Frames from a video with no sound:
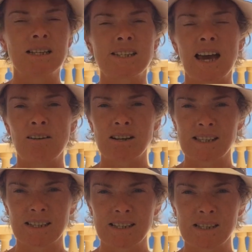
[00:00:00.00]

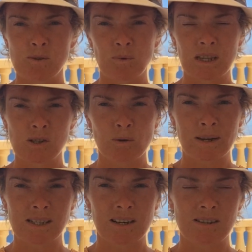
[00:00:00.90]
Terraces, when they talk
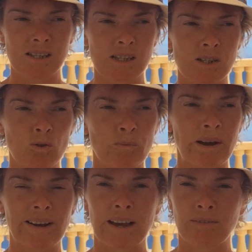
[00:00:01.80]
about terraces, they're talking
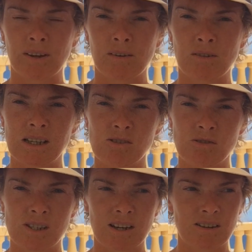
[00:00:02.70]
about cafe and
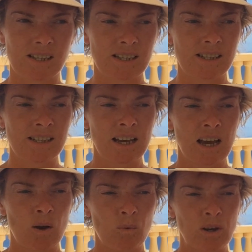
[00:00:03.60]
restaurant terraces.
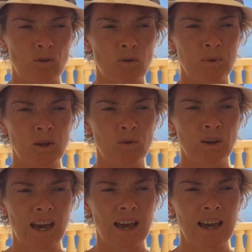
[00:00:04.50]
When you're from the
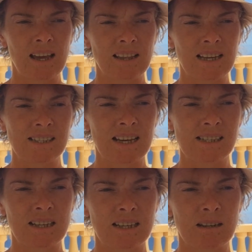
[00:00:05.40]
UK, that
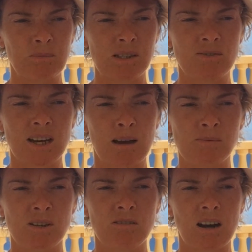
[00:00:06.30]
takes a little bit of time
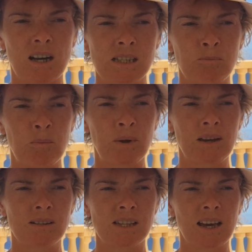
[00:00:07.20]
to grasp, but
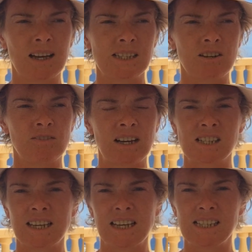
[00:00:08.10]
because the idea of
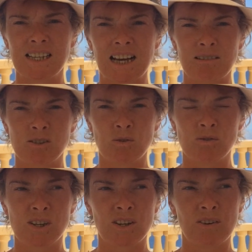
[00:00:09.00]
actually eating
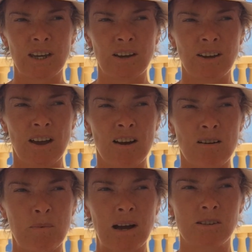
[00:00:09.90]
outdoors can only
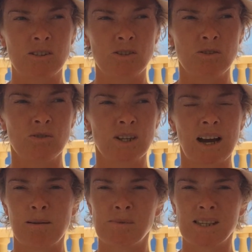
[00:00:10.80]
occur about 2
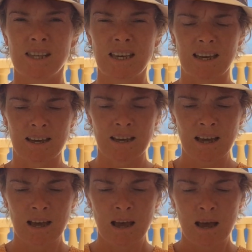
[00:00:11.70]
times in the
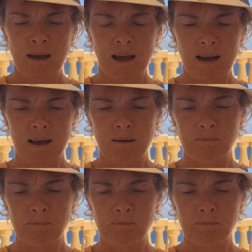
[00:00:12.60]
year.